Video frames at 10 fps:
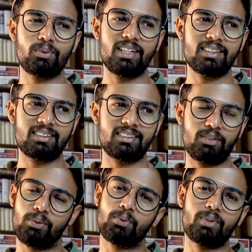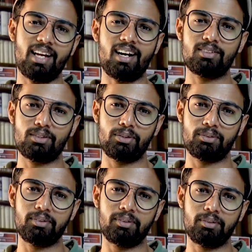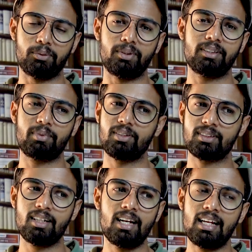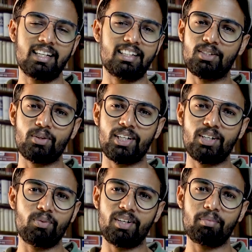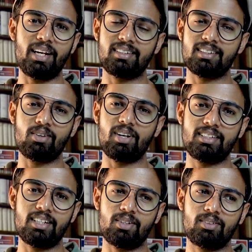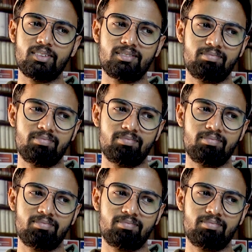do this, you can also do this, because there is no need of any basic knowledge and all.